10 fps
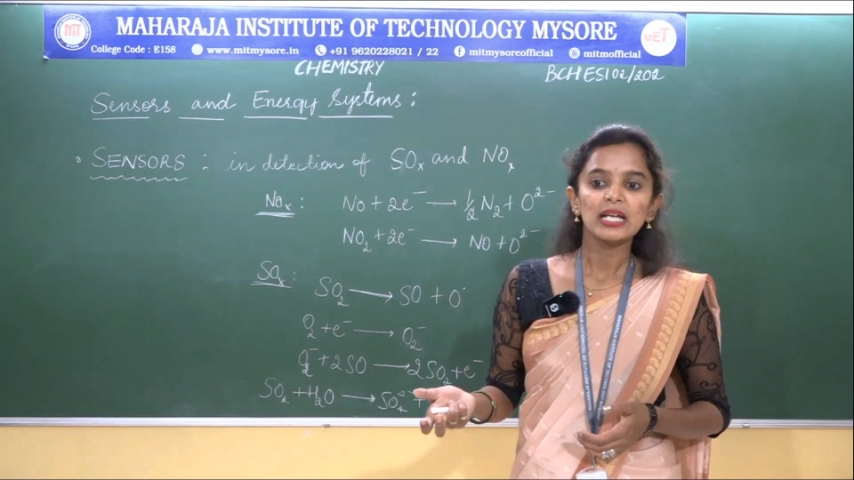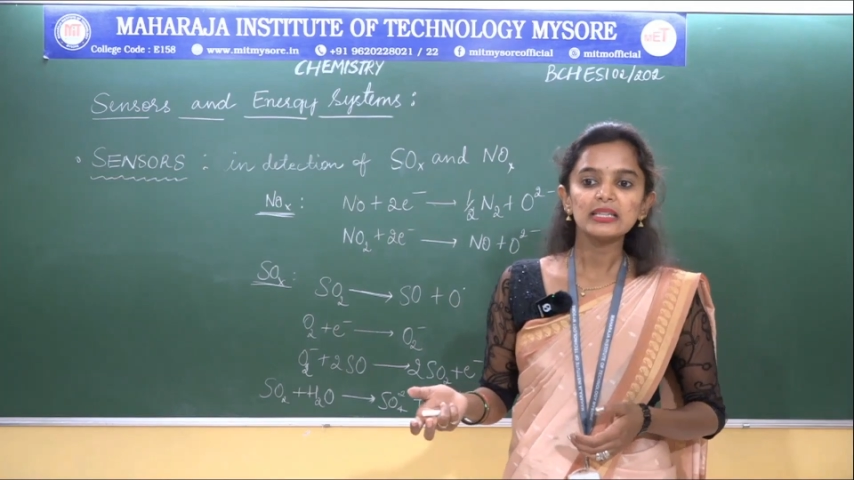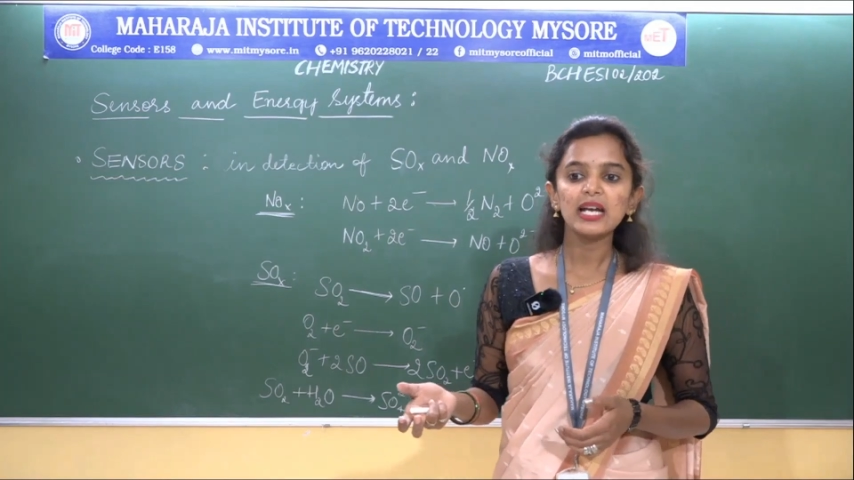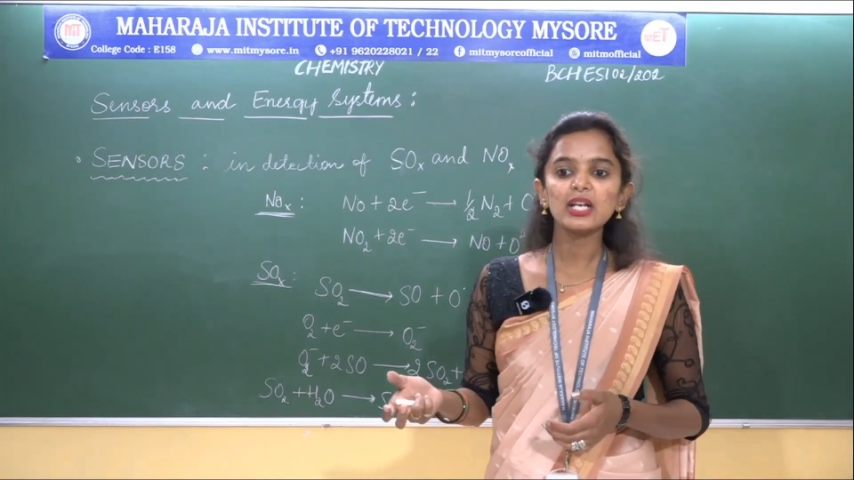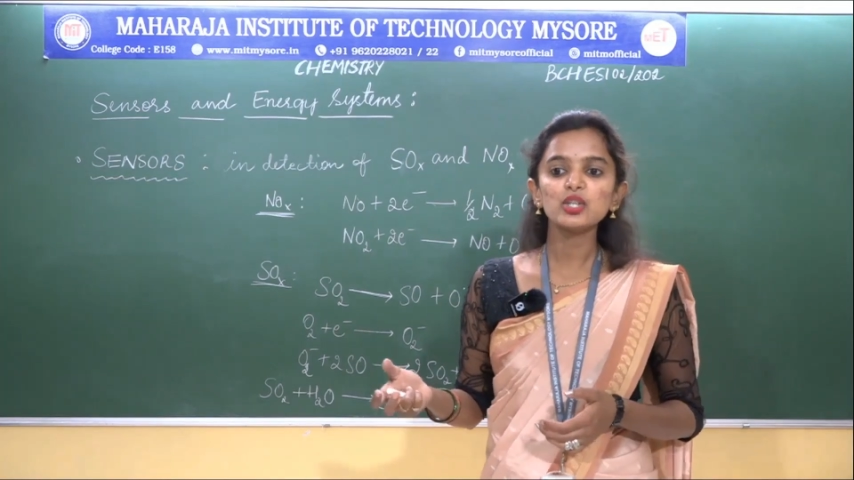
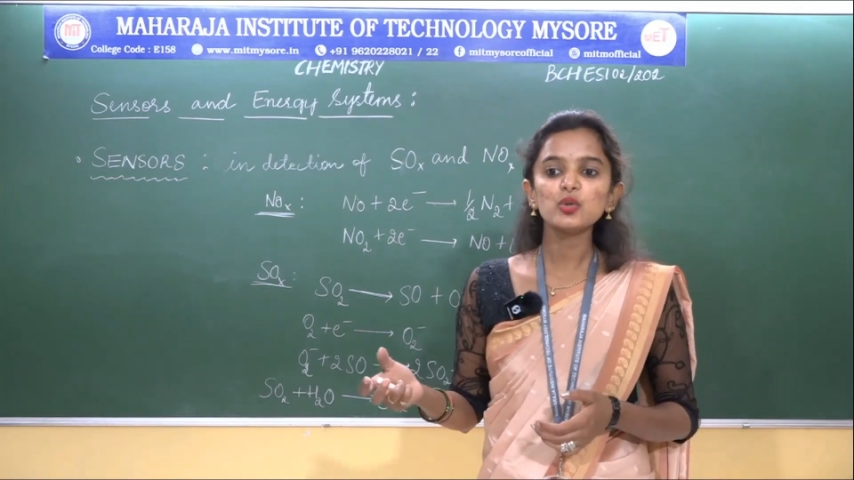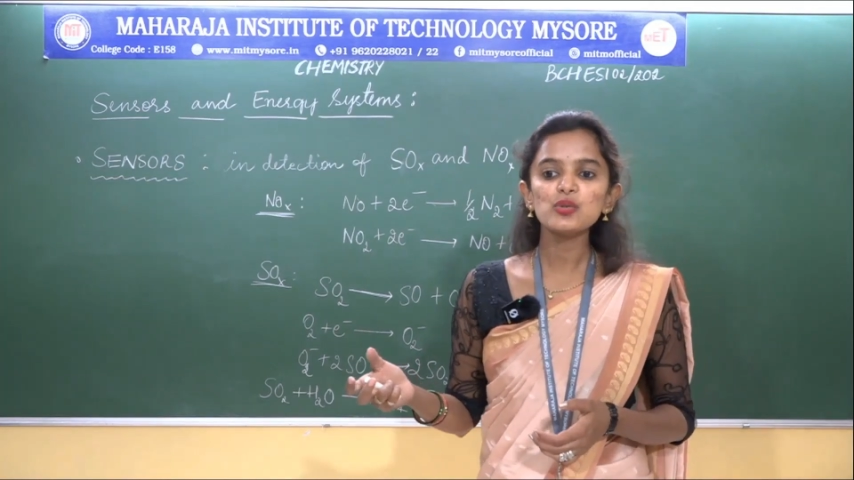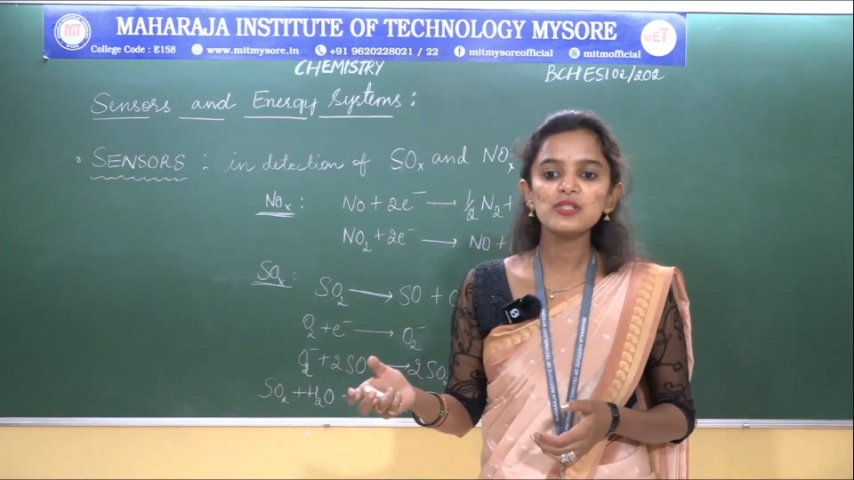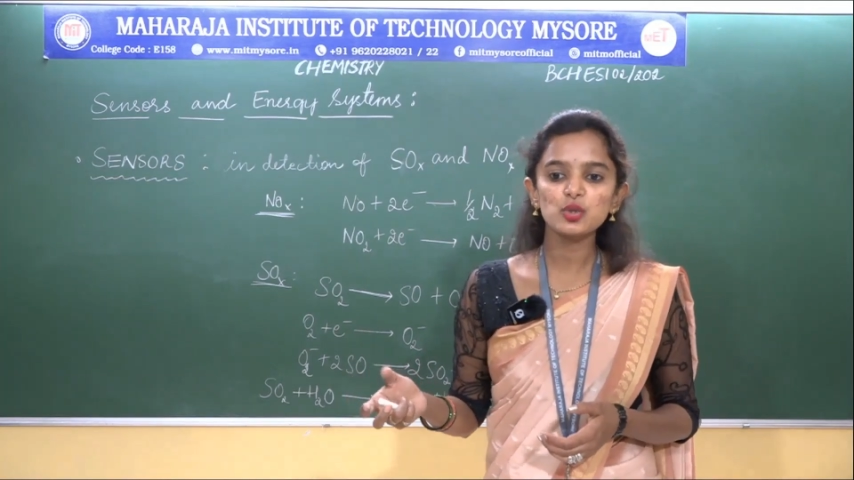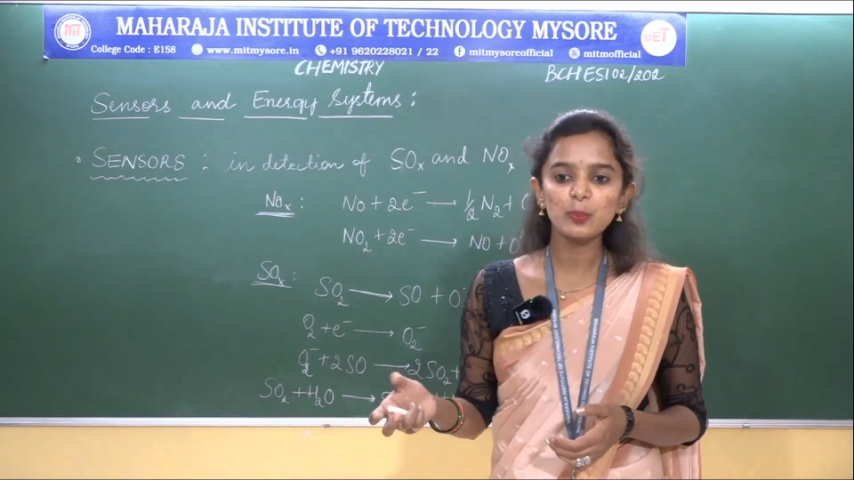they are
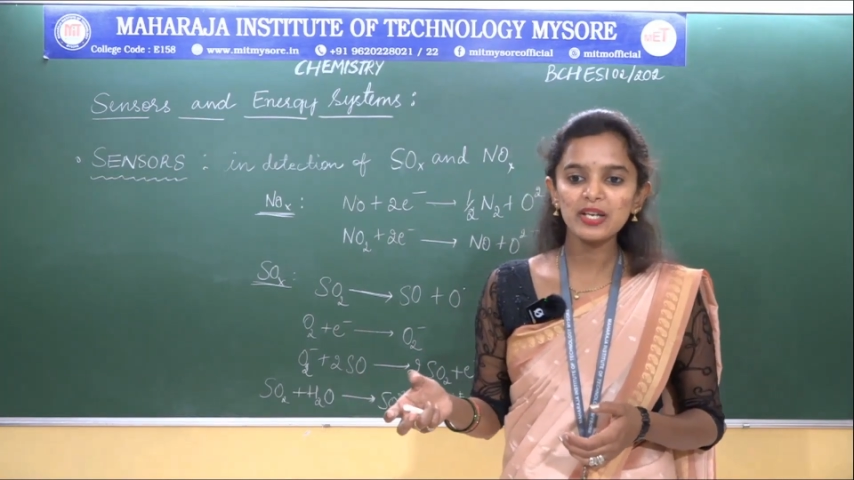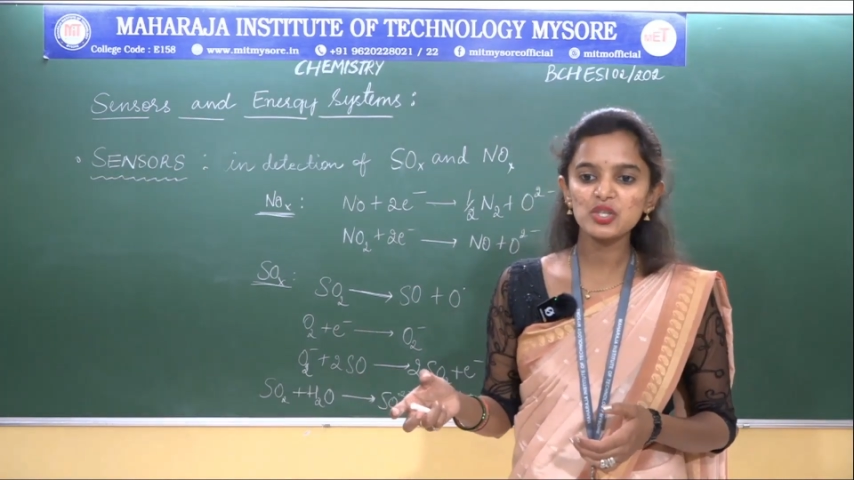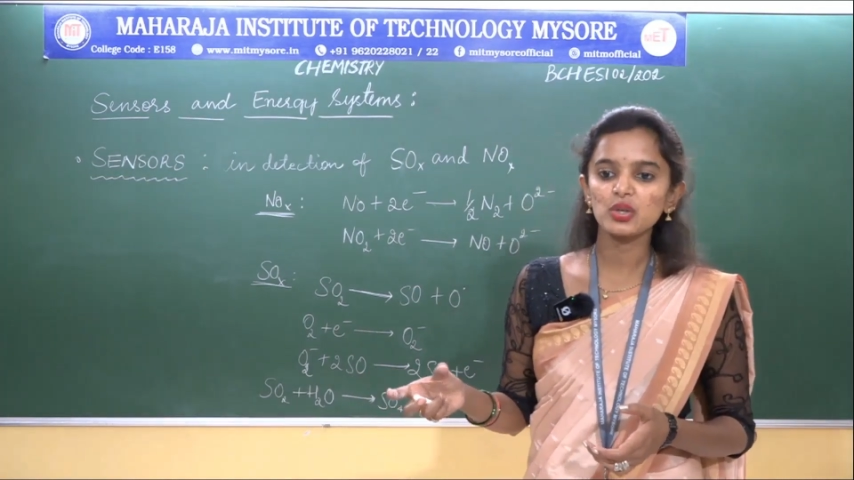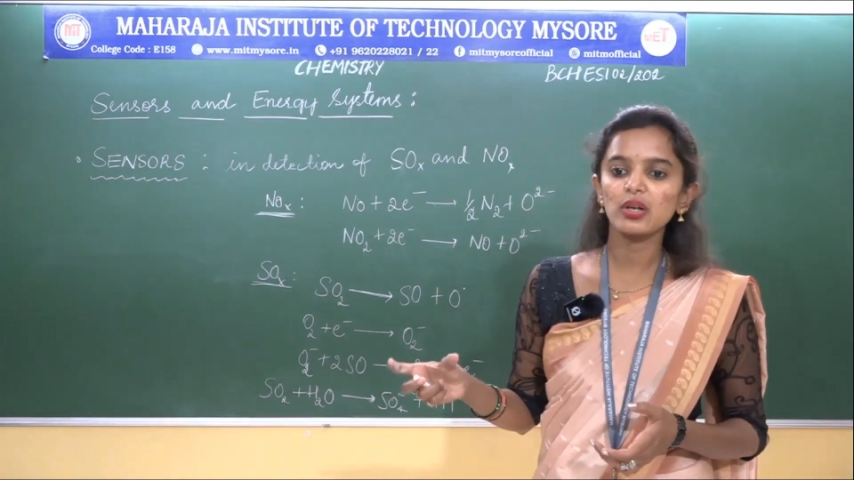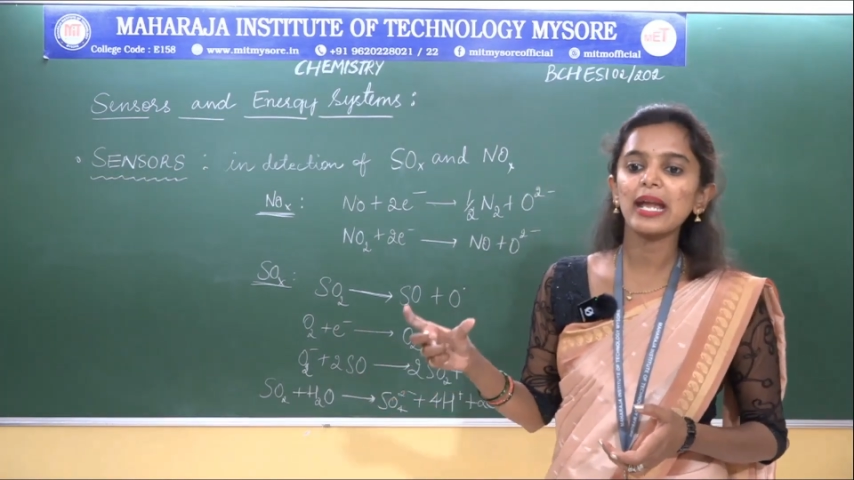used to
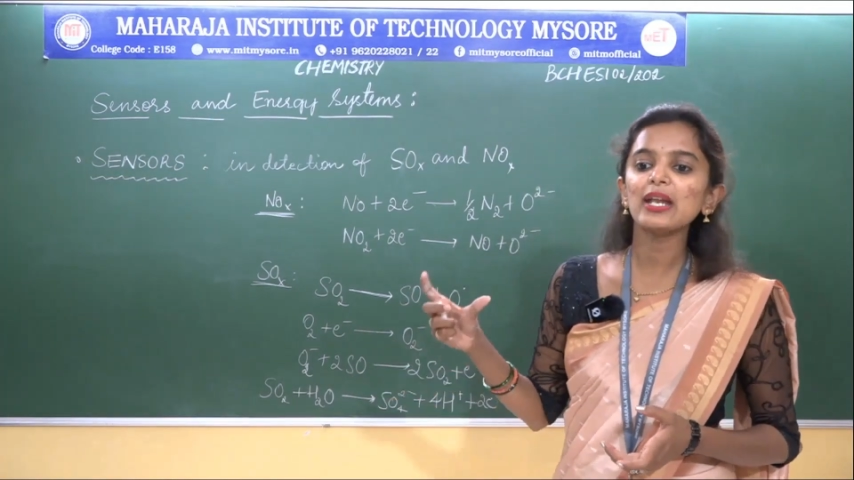measure